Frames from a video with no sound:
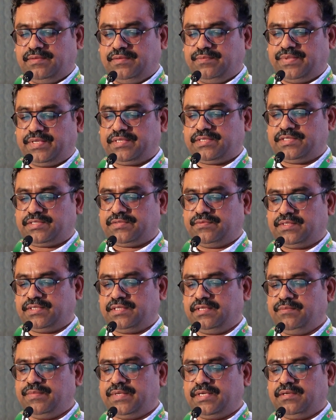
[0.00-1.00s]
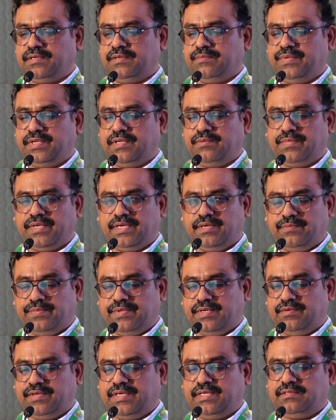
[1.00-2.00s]
patients with the BMI of
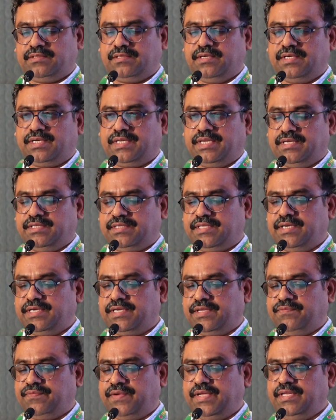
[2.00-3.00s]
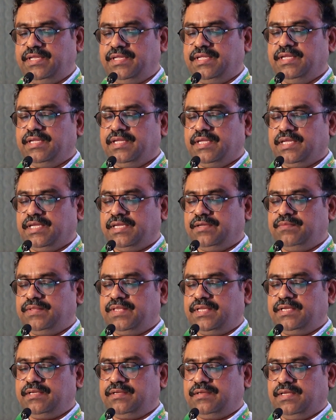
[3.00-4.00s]
between 30 and 35, if
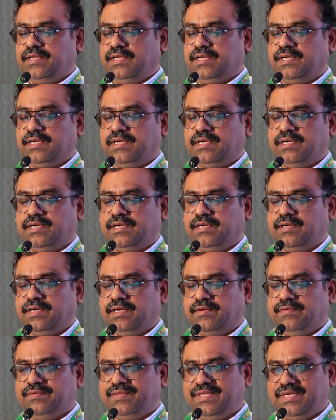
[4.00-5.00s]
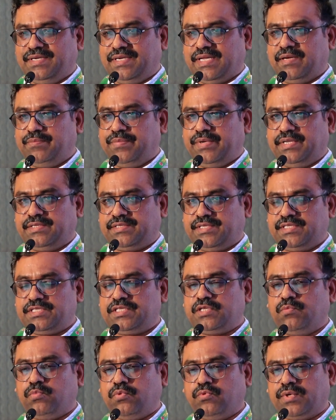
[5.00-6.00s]
their diabetes
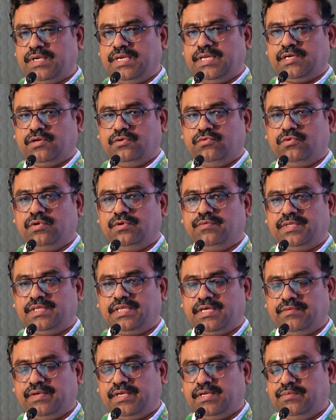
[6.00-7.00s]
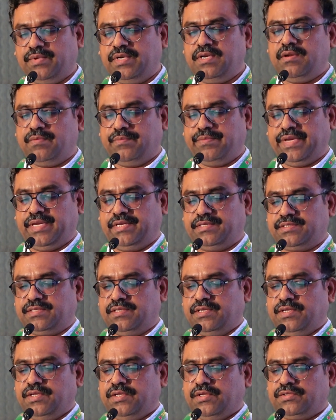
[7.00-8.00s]
is poorly controlled with the available means.
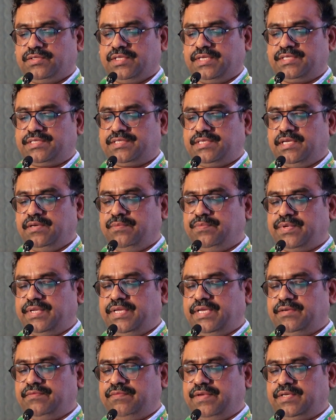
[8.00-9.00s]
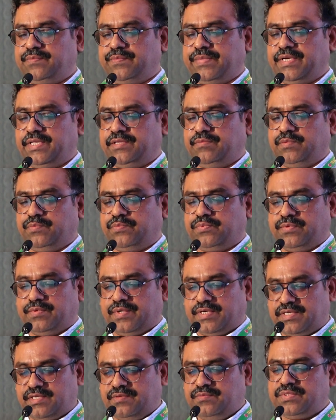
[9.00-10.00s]
The history prior weight management
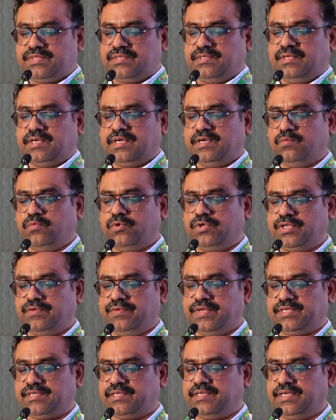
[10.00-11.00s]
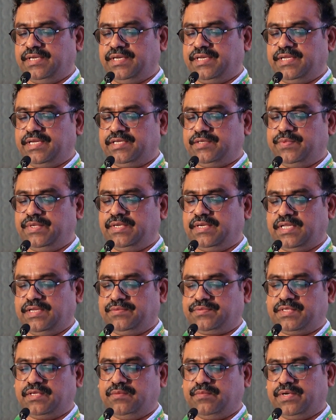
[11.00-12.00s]
attempts and motivation and engagement in
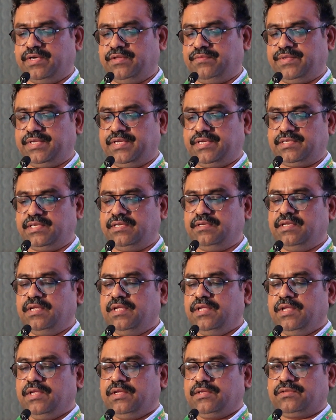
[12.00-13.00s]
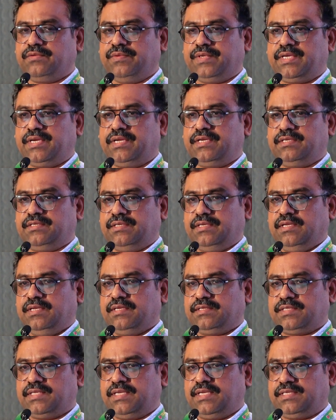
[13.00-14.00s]
lifestyle modification. So we can
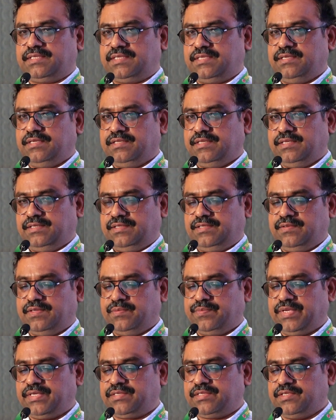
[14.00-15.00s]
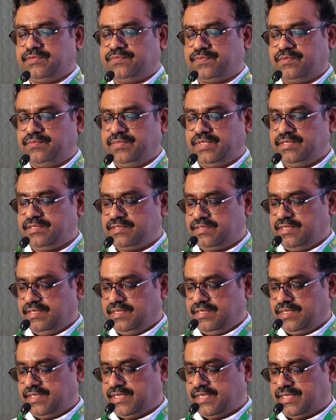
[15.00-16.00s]
select these patients from this
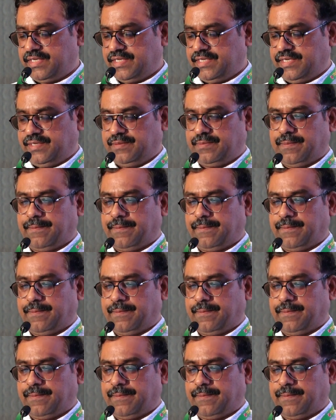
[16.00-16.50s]
category.